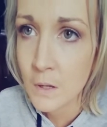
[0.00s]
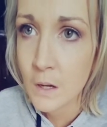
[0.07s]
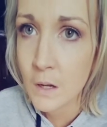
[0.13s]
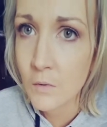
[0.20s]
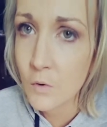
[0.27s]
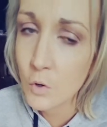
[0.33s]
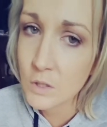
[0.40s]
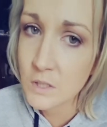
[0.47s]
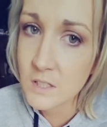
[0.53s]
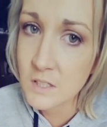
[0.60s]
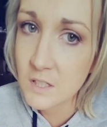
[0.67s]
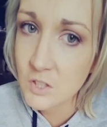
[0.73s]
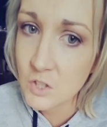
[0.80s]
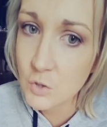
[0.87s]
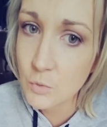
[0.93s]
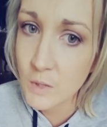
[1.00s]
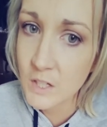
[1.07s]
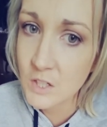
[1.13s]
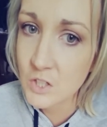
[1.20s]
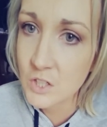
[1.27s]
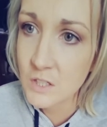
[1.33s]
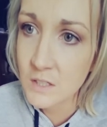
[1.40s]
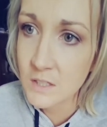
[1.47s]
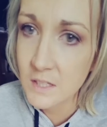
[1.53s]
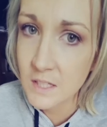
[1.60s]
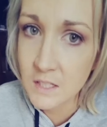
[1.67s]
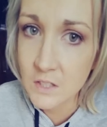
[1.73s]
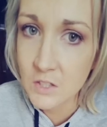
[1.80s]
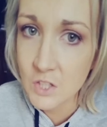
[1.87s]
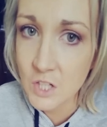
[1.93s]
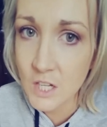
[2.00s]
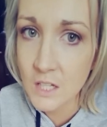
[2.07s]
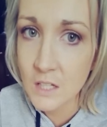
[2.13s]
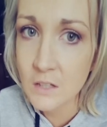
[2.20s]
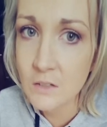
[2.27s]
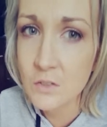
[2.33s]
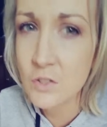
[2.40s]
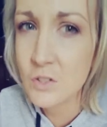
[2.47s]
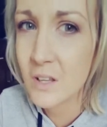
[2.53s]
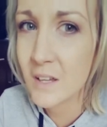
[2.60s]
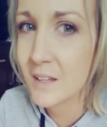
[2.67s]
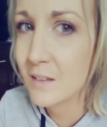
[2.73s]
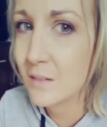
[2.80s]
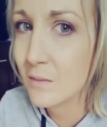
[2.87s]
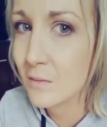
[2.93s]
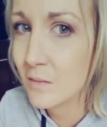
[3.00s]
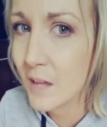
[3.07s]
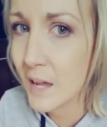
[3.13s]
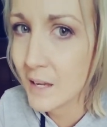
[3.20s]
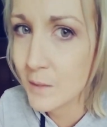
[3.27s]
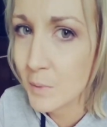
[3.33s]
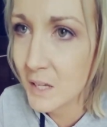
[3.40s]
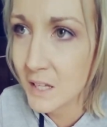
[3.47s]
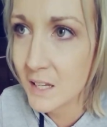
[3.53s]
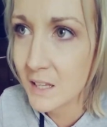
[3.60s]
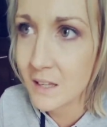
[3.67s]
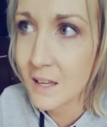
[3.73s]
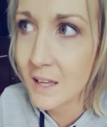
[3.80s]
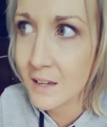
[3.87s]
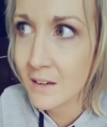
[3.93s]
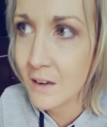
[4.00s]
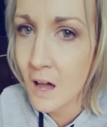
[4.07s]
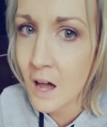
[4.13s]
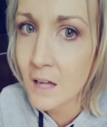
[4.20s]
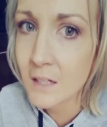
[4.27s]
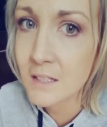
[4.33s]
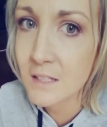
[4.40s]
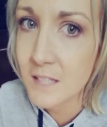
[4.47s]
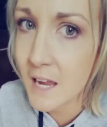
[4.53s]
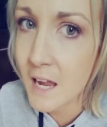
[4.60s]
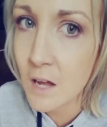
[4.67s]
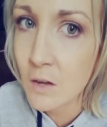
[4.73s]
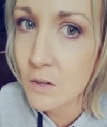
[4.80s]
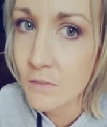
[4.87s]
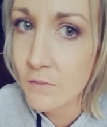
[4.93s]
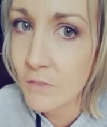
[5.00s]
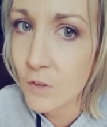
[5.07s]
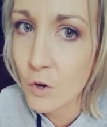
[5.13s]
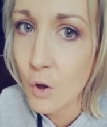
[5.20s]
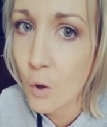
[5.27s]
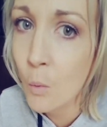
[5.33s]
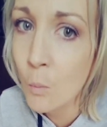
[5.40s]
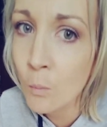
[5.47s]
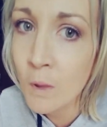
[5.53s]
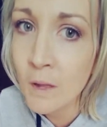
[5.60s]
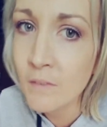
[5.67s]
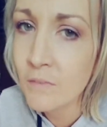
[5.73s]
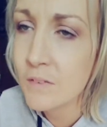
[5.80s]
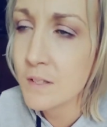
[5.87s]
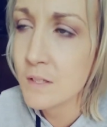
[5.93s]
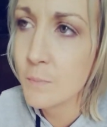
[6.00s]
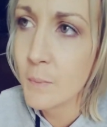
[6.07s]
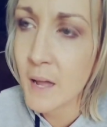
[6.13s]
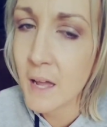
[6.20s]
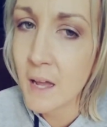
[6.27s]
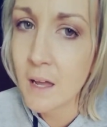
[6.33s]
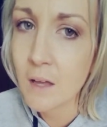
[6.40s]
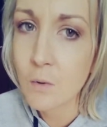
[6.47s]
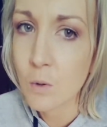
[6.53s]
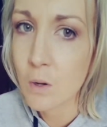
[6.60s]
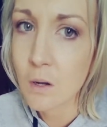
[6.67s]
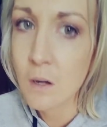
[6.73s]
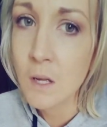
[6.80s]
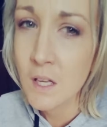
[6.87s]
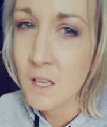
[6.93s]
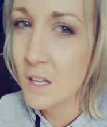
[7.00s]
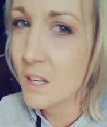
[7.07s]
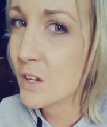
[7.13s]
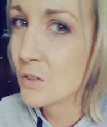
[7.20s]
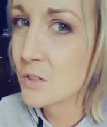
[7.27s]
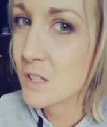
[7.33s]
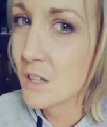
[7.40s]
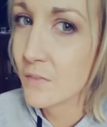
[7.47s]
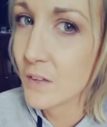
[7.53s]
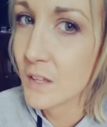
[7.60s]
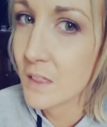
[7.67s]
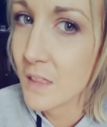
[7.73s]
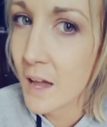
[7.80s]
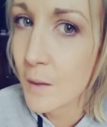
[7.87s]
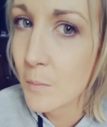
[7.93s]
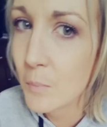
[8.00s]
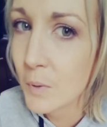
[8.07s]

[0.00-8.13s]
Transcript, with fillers: Of course, situations can change, like anybody can get knocked down if their home life is bad or, you know, stuff like that.